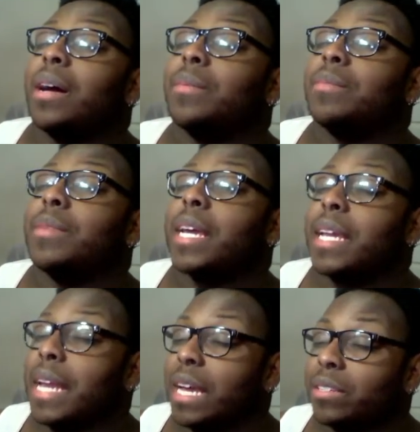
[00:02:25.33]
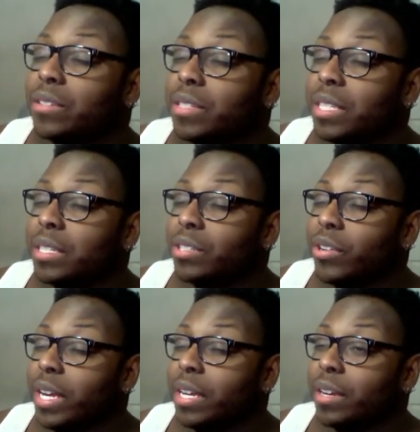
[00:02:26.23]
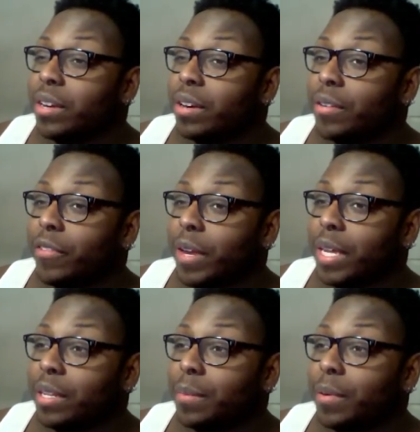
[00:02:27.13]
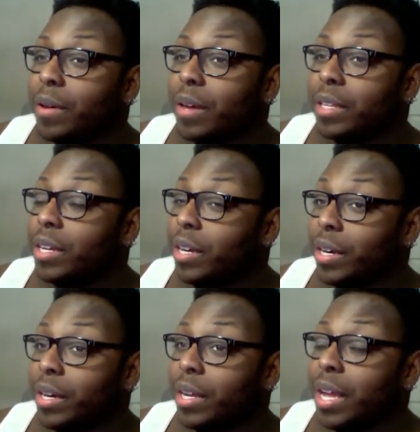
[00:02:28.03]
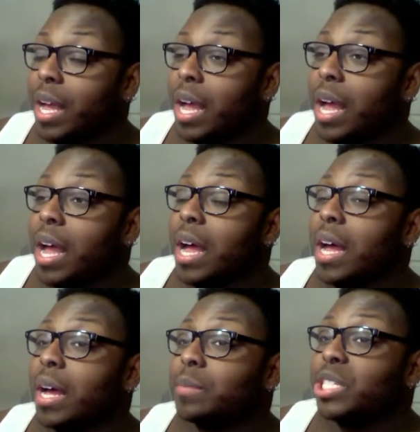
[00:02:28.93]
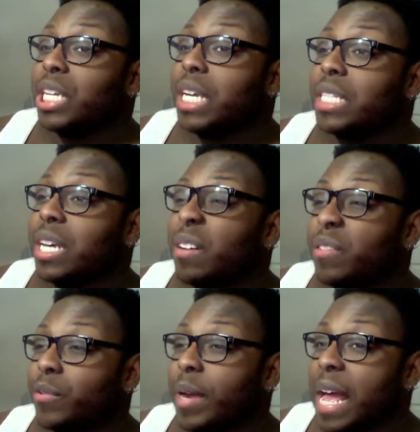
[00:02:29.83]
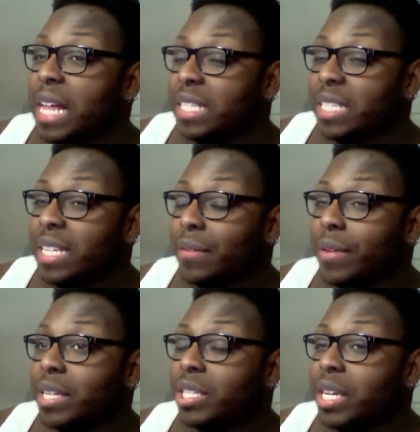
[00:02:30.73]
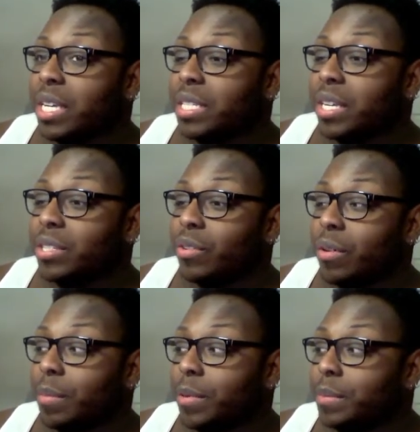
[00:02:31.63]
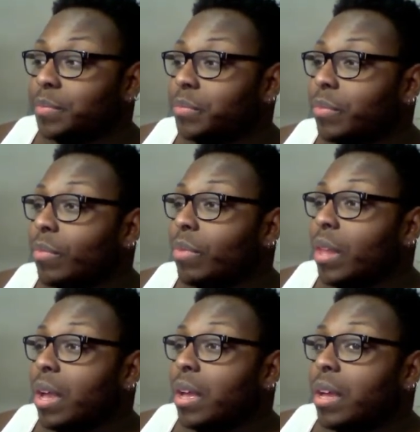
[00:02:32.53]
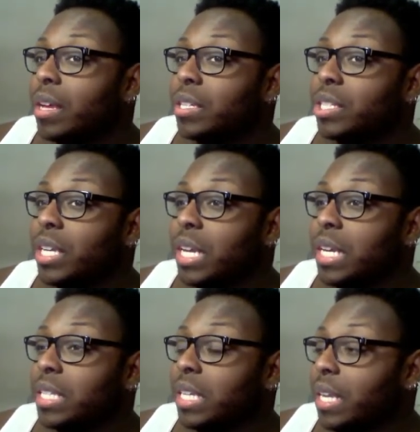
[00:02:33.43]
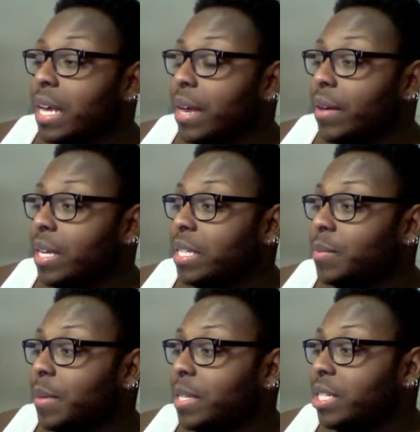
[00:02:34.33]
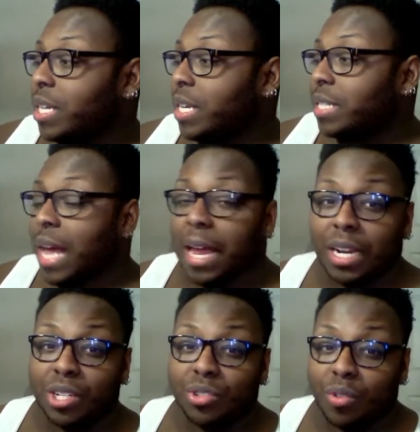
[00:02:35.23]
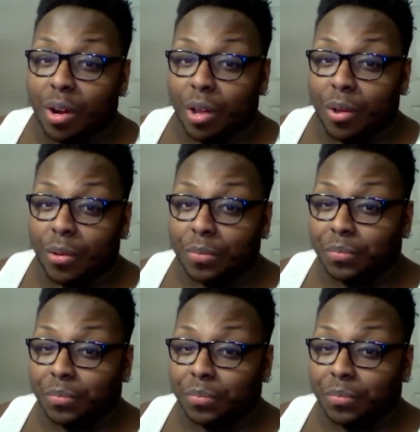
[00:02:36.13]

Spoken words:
Nicki Naturals' trick girlfriend, little girl, she is good for reality TV. She is adorable. She is hilarious, but she is out of control,